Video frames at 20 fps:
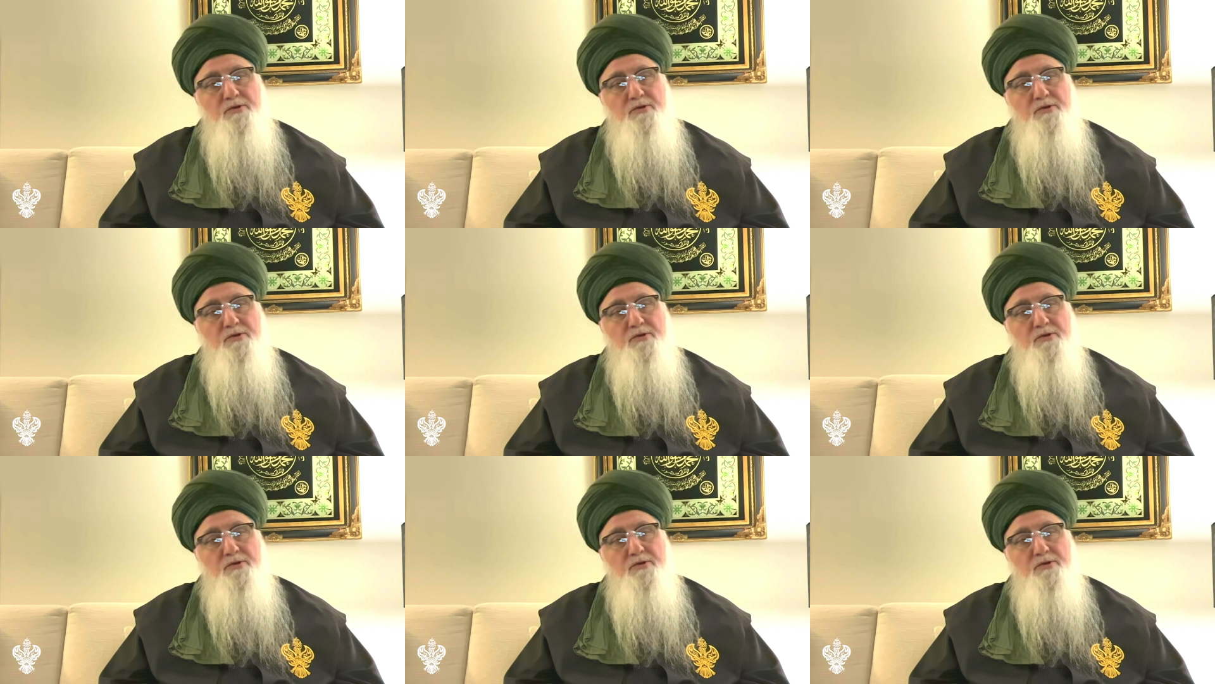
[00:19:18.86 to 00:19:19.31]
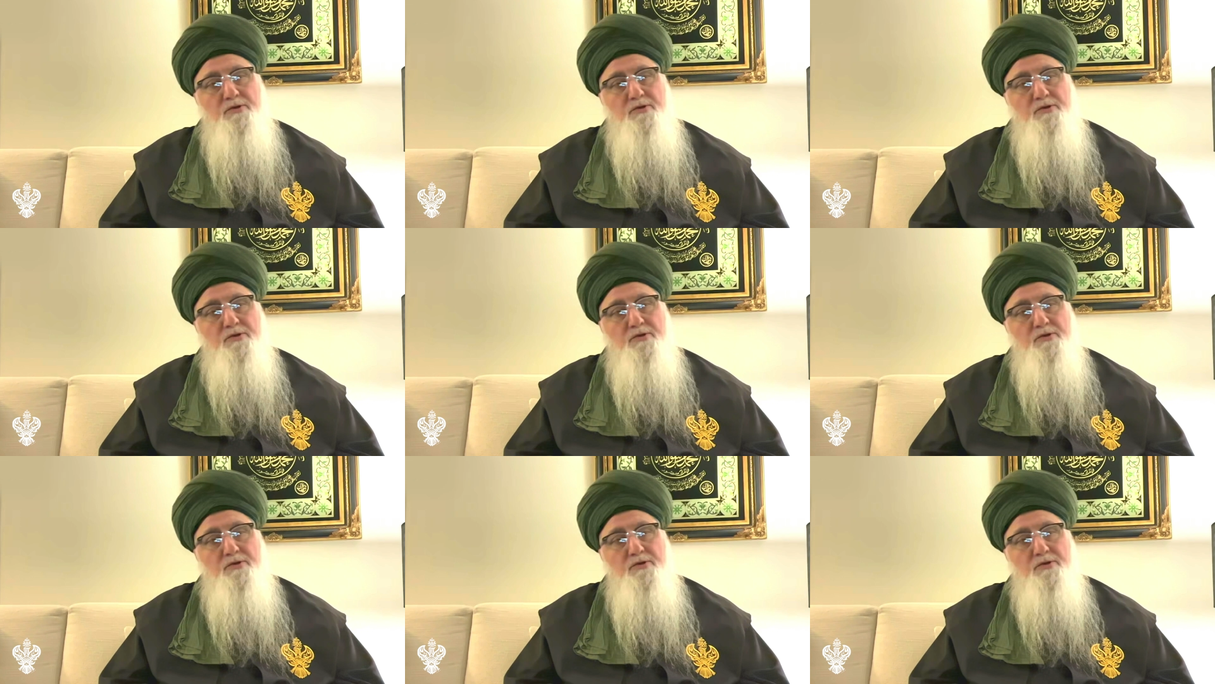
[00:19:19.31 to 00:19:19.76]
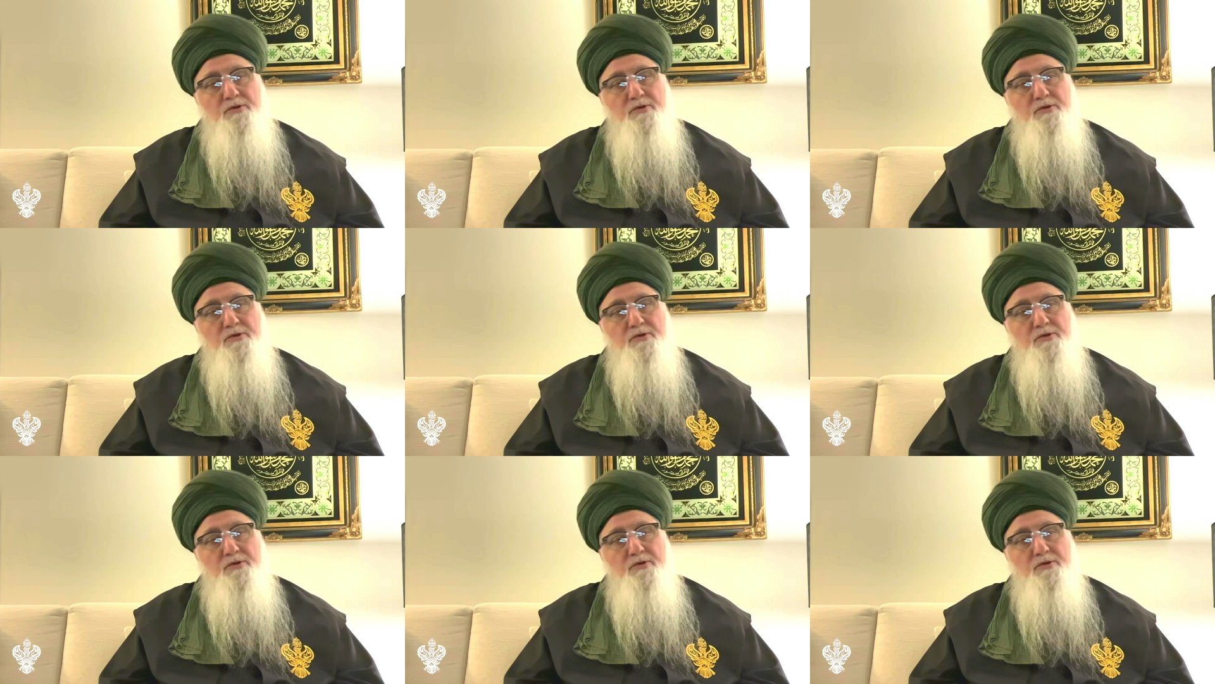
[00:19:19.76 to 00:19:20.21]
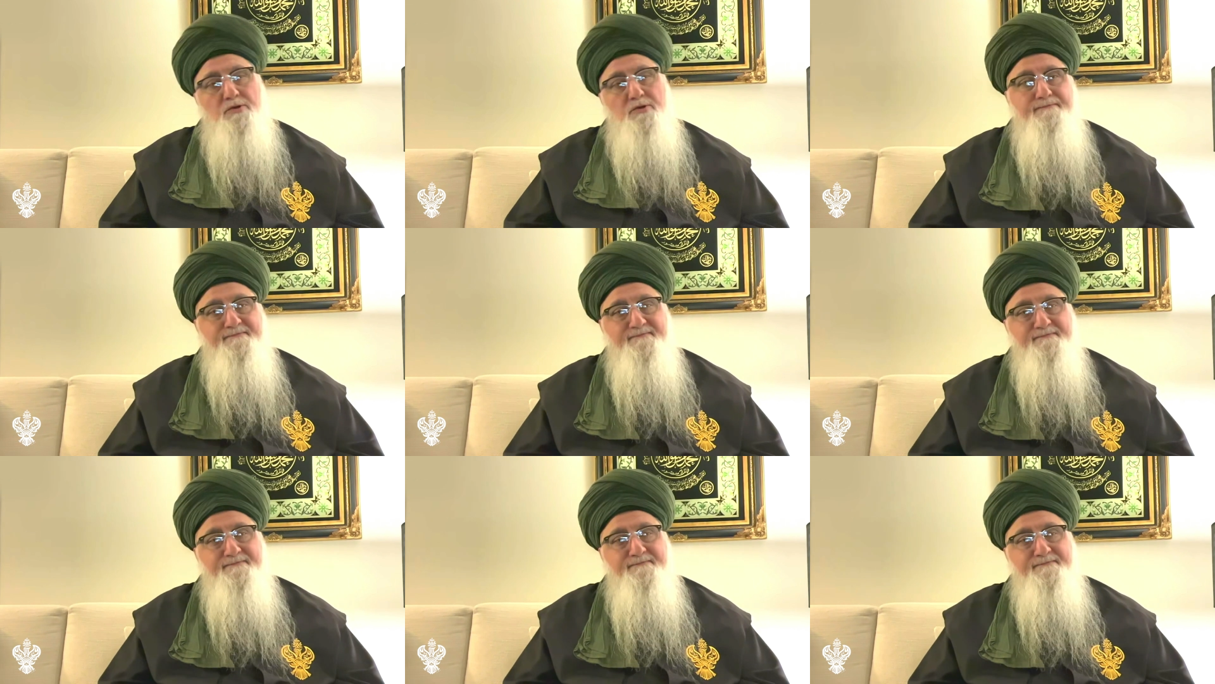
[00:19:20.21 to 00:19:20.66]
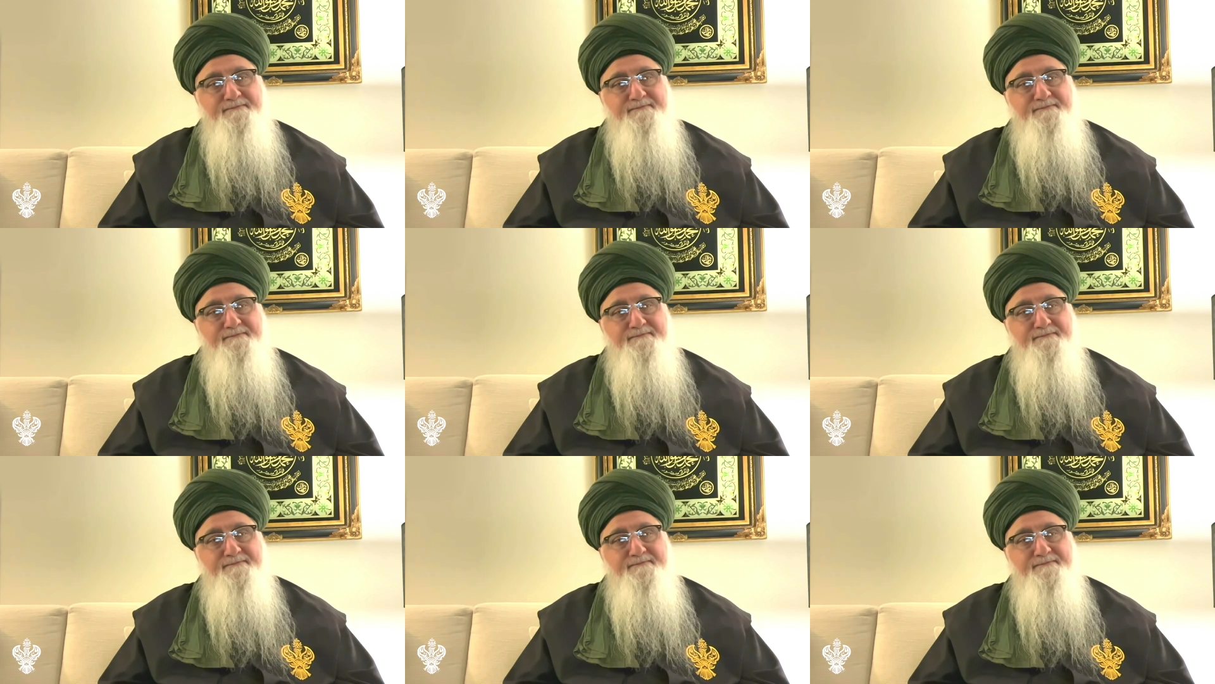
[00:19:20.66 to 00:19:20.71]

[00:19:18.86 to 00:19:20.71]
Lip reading: (silence)